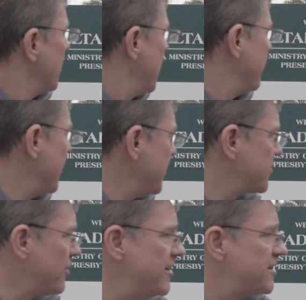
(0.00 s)
have a nice
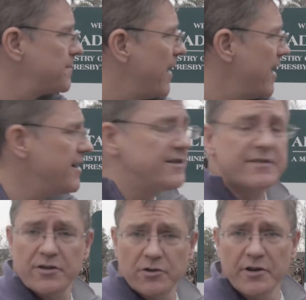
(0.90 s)
green space,
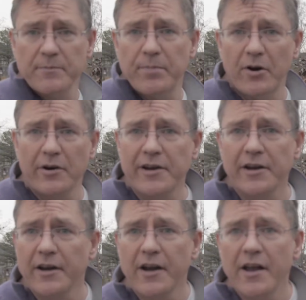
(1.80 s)
including
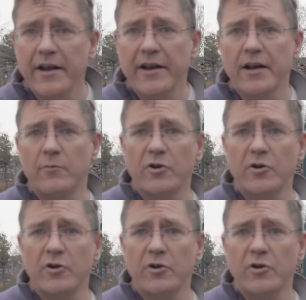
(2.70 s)
parking, and